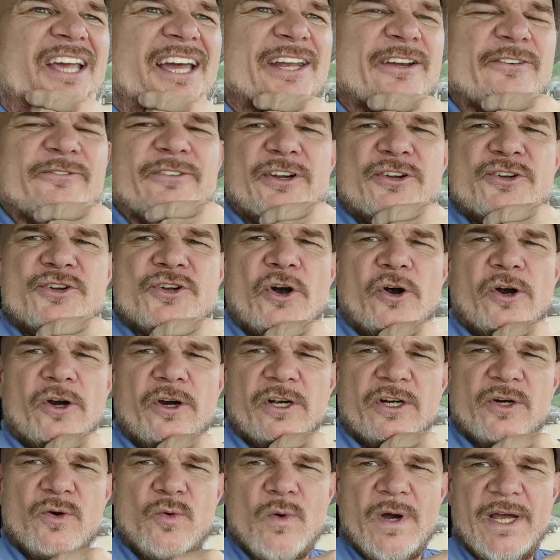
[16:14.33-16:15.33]
kind of a
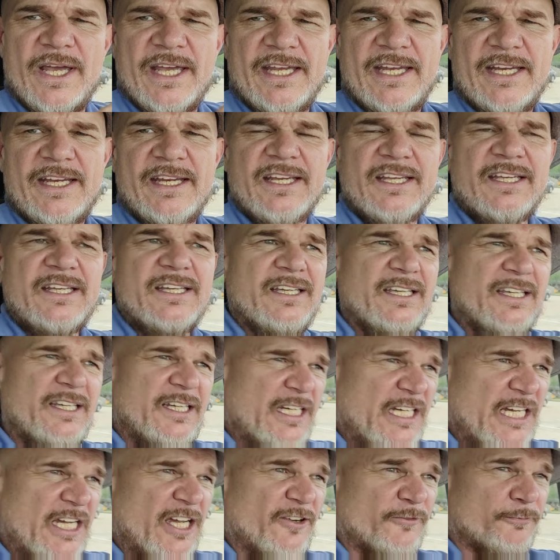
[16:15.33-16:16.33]
dark way
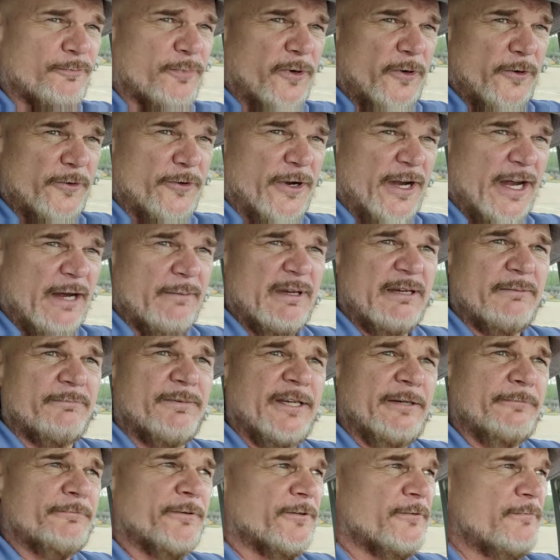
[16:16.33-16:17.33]
of programming
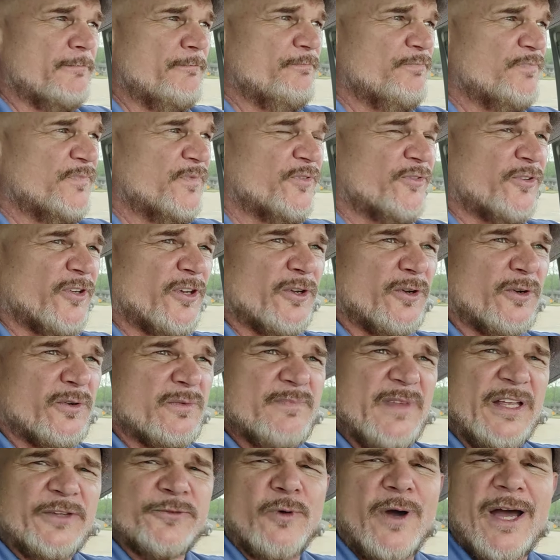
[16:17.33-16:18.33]
people.
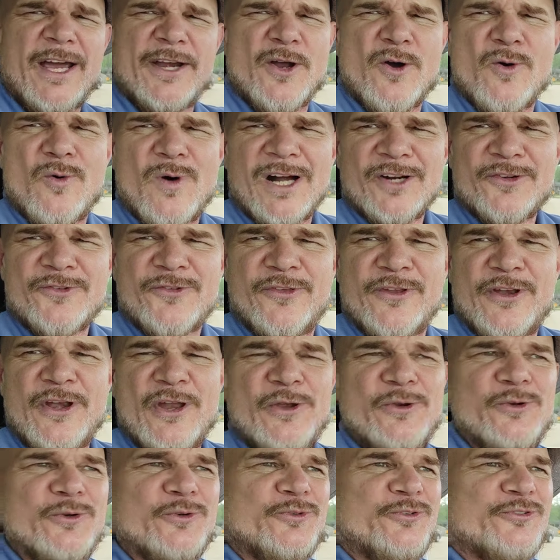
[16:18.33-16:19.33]
So that's why I don't watch the
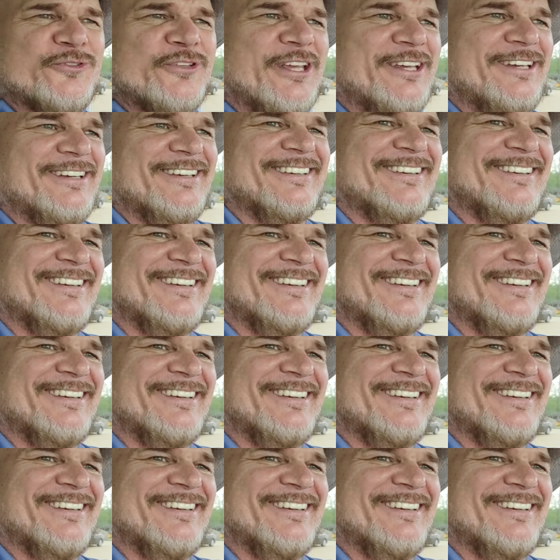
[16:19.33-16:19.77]
news.